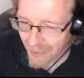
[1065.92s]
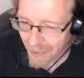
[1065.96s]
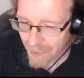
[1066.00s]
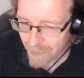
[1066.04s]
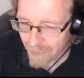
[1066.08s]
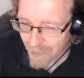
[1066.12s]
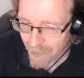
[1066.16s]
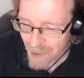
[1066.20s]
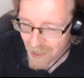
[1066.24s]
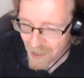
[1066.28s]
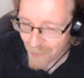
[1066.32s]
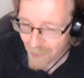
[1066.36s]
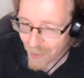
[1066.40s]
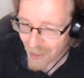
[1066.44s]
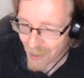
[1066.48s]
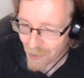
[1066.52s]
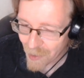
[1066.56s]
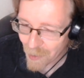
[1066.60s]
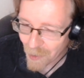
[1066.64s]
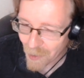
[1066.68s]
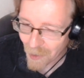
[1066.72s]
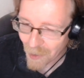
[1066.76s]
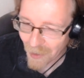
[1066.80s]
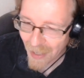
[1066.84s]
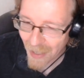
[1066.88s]
For somebody who
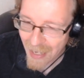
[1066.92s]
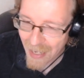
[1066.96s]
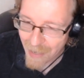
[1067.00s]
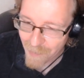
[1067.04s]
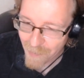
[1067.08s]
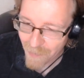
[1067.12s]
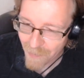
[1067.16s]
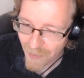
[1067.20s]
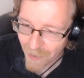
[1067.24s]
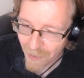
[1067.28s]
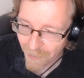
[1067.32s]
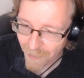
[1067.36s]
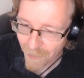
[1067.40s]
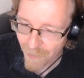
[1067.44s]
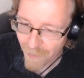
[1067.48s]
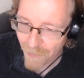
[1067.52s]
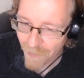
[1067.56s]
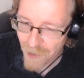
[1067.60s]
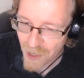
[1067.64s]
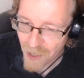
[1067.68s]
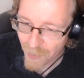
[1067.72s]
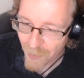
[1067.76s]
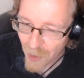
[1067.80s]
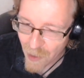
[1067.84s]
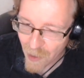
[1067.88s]
claimed, for
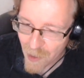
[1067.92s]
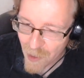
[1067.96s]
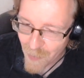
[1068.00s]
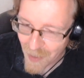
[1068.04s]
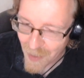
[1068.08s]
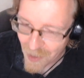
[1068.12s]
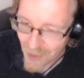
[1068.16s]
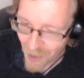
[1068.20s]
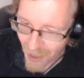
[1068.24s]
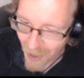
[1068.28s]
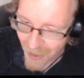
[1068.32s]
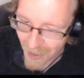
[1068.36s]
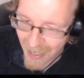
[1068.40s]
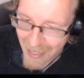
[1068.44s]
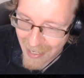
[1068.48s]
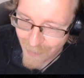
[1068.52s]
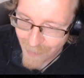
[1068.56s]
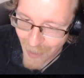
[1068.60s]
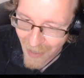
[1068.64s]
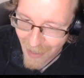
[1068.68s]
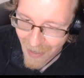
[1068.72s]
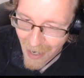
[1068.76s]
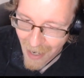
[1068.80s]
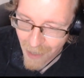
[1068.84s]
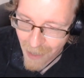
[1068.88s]
somebody who's been talking
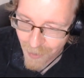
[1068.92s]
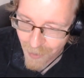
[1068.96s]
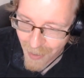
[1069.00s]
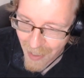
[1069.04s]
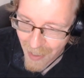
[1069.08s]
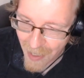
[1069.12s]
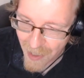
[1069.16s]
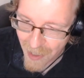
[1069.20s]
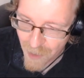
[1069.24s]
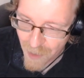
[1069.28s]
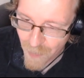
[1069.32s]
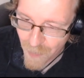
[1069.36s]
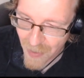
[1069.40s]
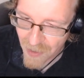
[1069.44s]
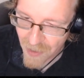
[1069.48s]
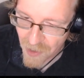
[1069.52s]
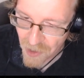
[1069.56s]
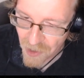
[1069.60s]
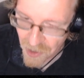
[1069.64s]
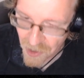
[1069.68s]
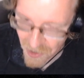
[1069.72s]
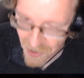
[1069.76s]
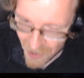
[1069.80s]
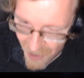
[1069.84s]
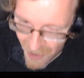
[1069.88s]
about how he has been
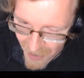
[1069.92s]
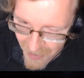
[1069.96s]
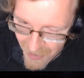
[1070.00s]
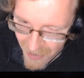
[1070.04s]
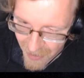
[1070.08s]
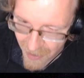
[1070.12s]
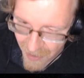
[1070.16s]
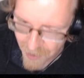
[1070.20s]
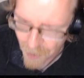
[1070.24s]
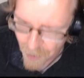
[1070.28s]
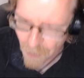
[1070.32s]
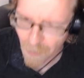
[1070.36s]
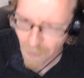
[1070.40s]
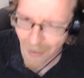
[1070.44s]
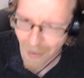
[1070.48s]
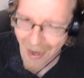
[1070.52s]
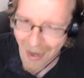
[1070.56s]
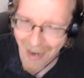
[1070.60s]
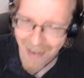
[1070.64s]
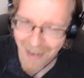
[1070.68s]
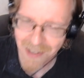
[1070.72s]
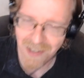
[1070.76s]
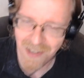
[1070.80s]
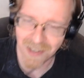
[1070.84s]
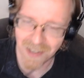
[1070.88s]
stalked and
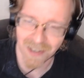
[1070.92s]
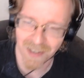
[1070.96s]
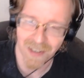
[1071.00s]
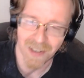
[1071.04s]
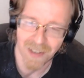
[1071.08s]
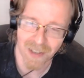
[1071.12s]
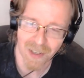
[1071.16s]
harassed